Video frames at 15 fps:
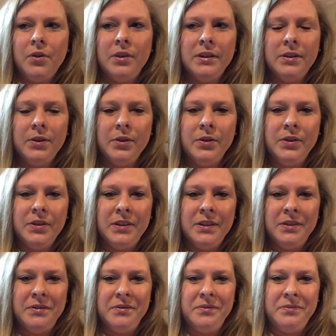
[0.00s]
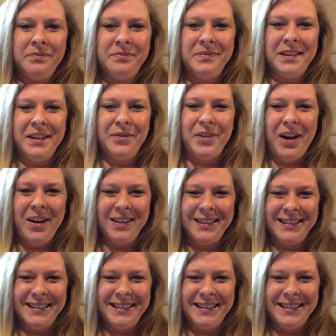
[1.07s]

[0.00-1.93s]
crystals and rocks